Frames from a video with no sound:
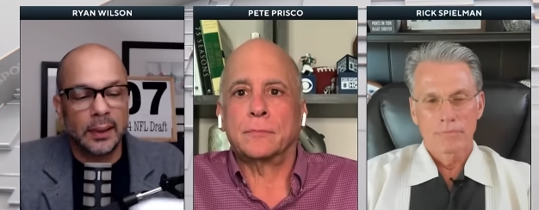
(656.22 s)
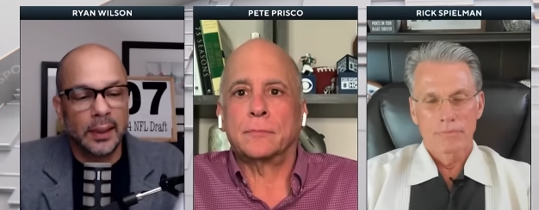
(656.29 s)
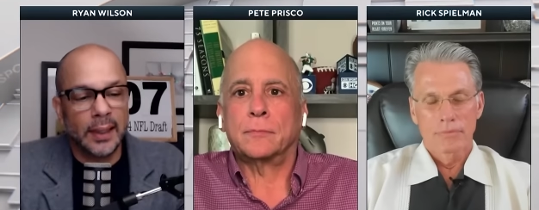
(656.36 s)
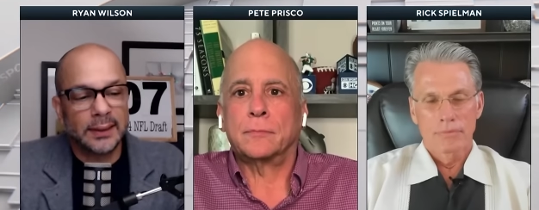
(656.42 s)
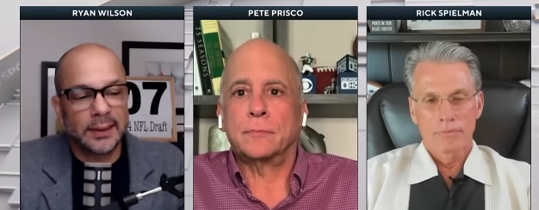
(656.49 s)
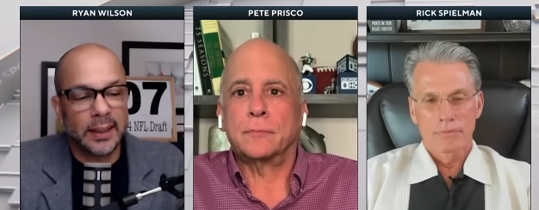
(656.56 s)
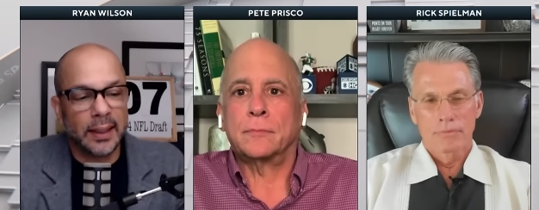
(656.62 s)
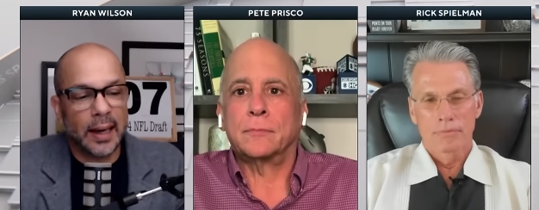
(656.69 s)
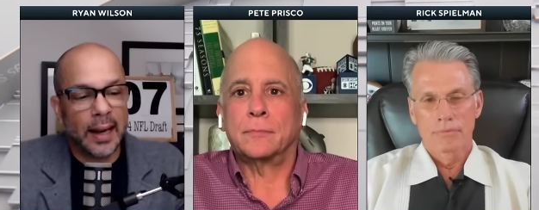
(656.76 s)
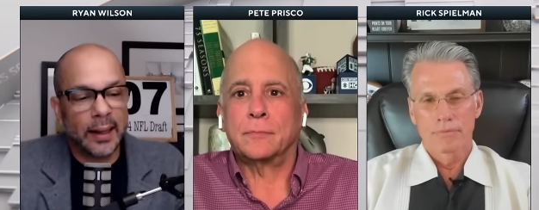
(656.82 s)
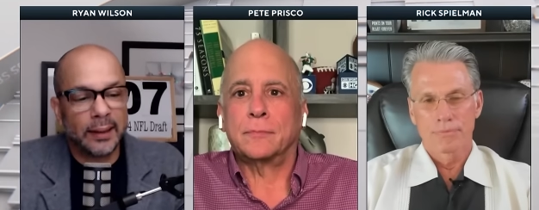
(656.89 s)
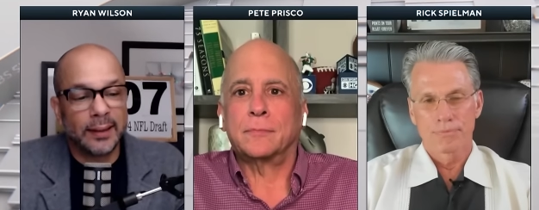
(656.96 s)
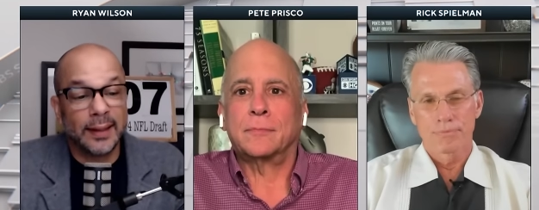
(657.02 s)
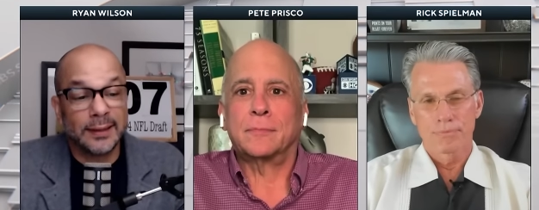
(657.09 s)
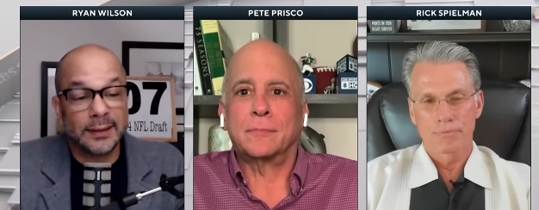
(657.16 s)
Speaker 1: Let's get I,
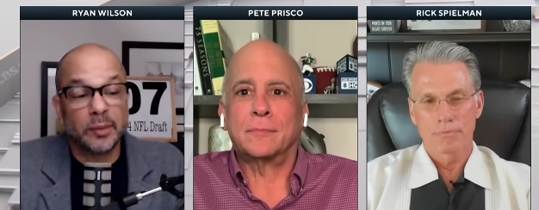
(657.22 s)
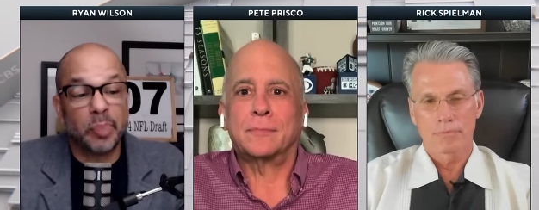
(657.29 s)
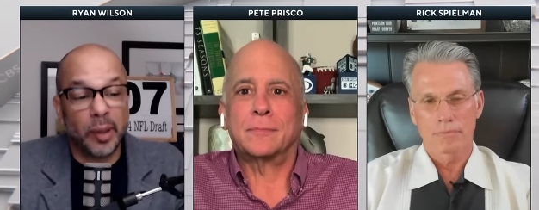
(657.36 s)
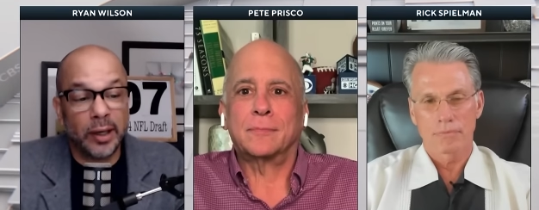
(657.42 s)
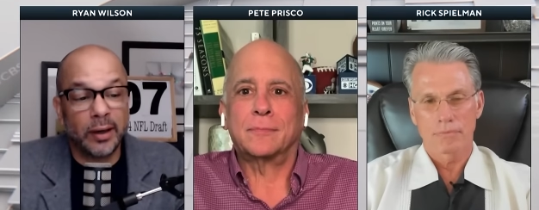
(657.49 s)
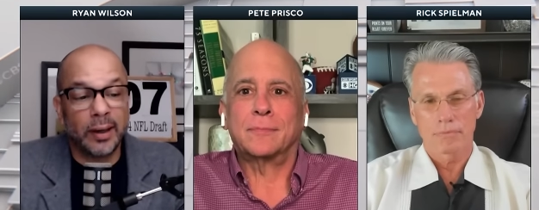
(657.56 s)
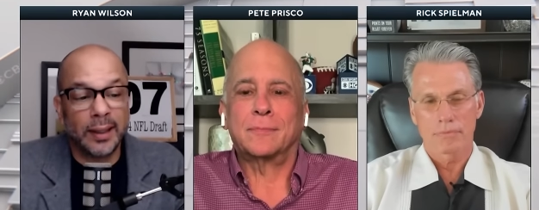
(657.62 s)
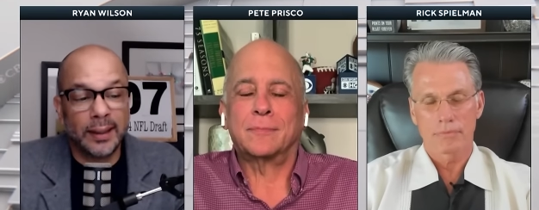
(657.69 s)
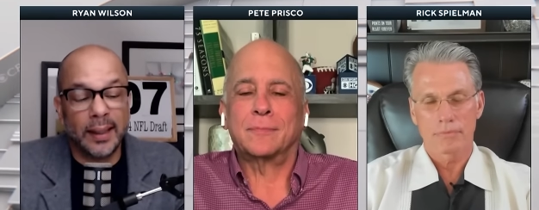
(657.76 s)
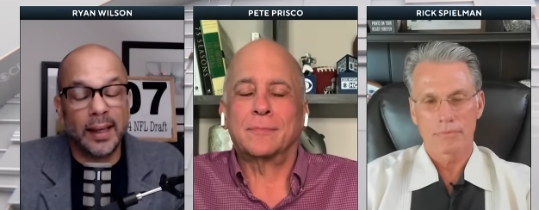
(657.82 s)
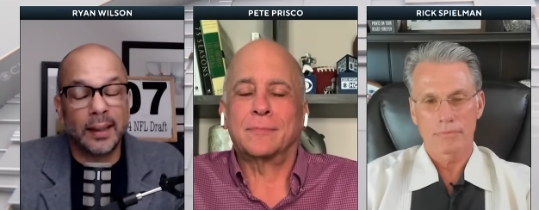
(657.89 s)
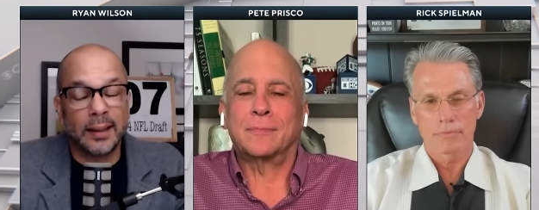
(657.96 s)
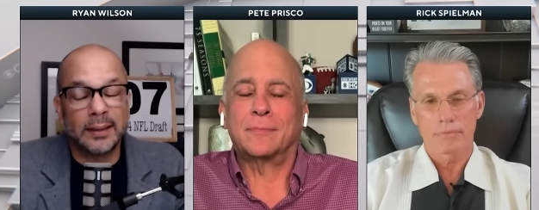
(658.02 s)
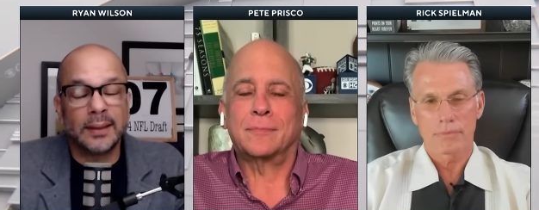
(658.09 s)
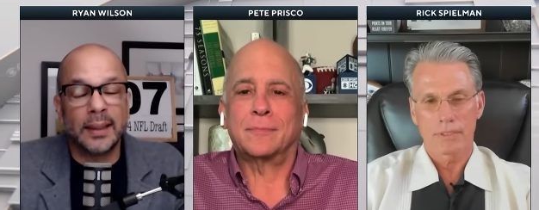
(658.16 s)
this is a player
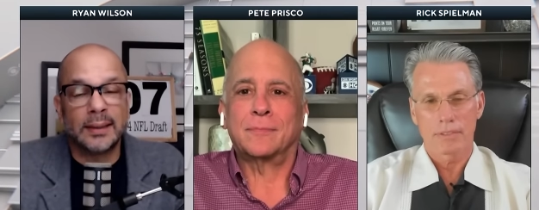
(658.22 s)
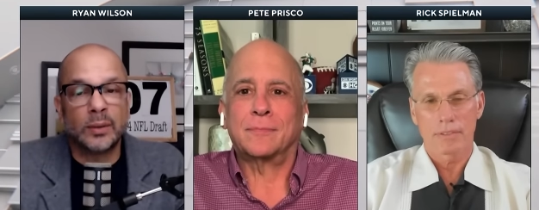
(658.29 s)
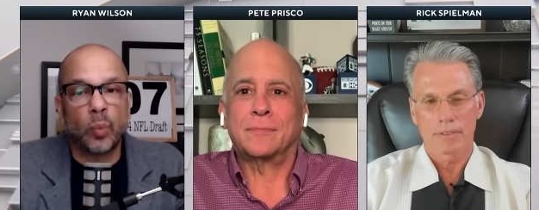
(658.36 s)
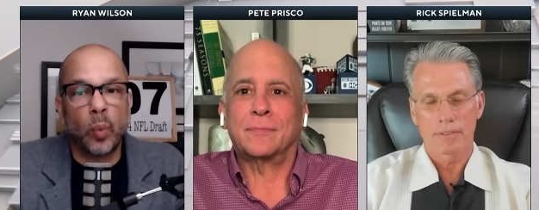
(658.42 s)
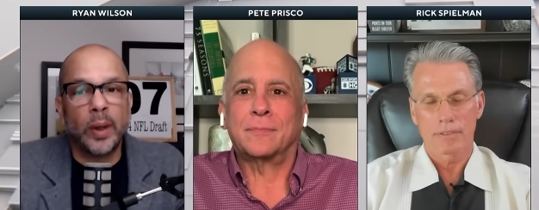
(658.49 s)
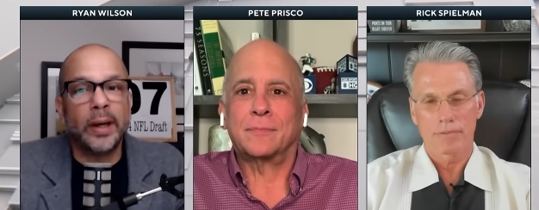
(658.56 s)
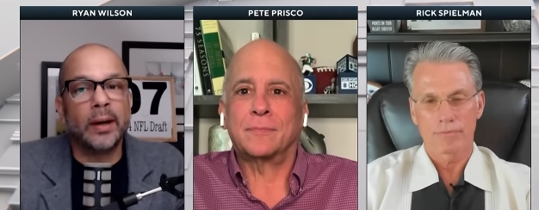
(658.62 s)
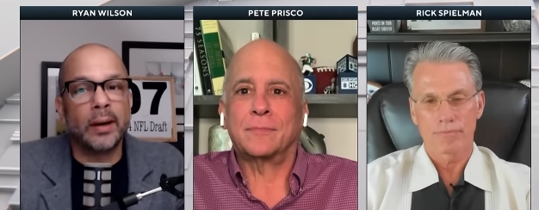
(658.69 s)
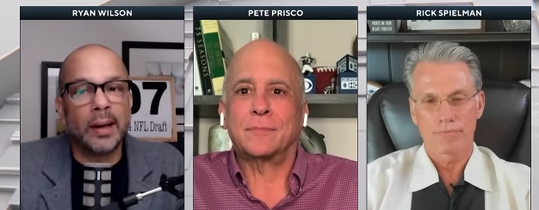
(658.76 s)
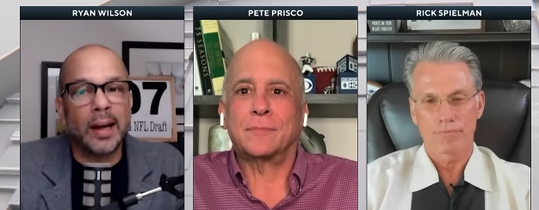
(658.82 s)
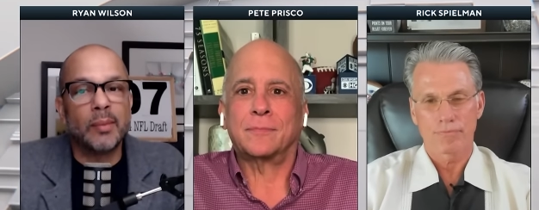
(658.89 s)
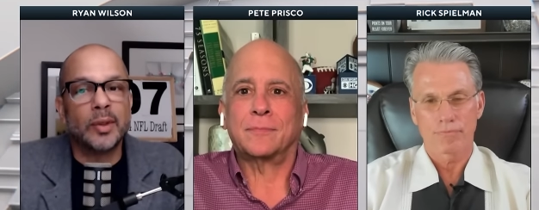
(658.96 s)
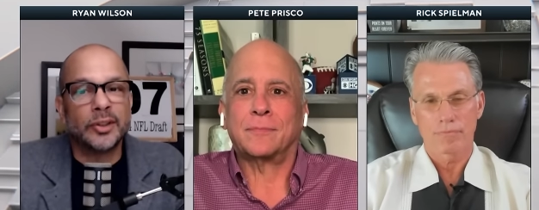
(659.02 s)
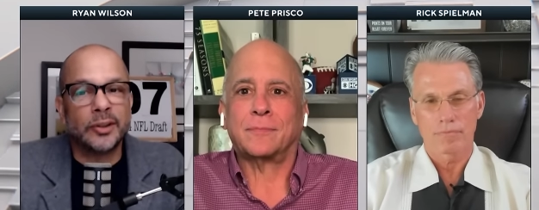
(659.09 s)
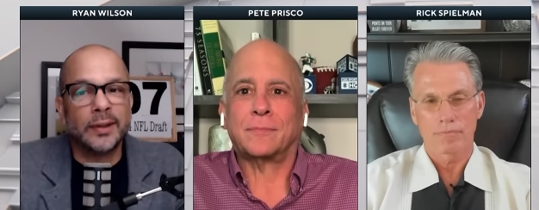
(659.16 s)
again. Th- it's weird
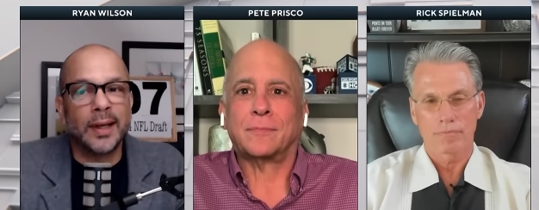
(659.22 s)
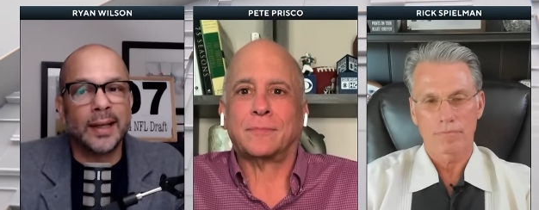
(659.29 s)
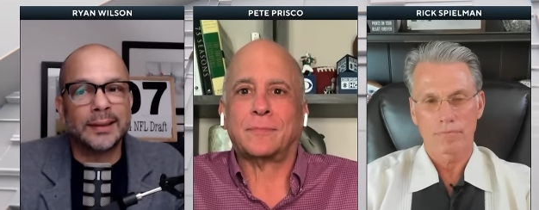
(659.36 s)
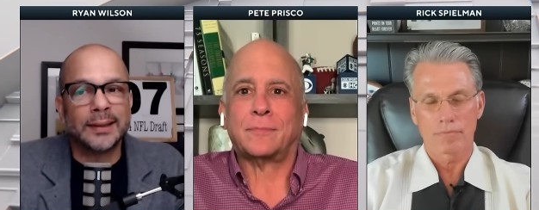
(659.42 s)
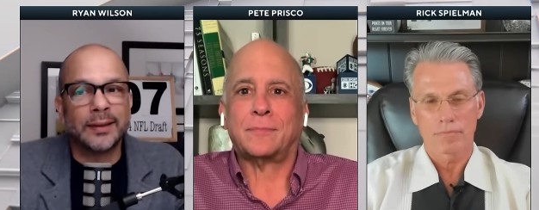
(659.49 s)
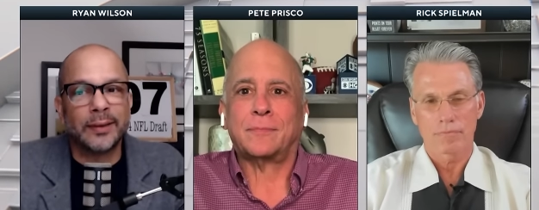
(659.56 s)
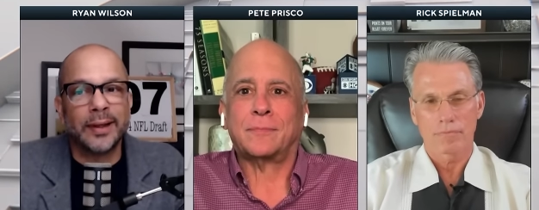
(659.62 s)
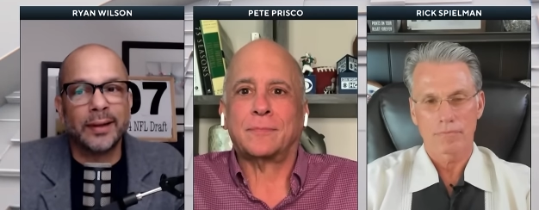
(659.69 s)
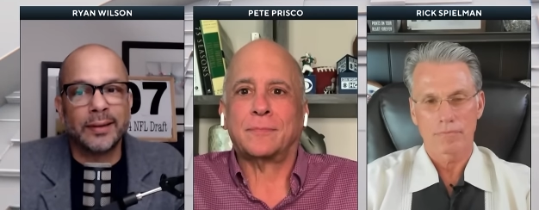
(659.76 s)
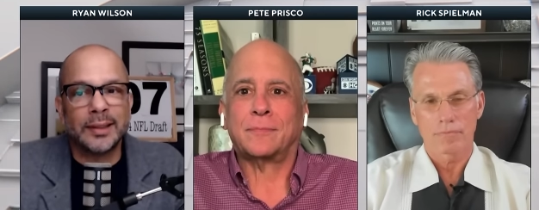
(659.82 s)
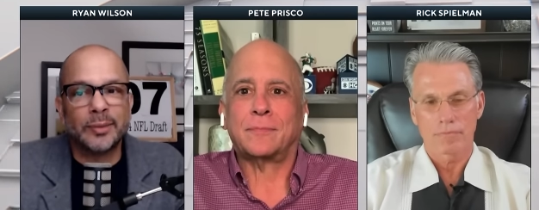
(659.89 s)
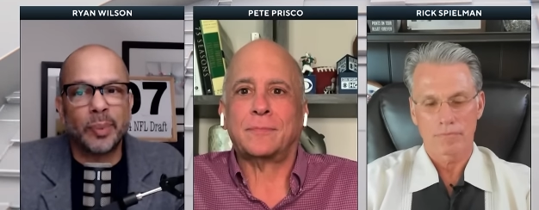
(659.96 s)
how much you guys agree on these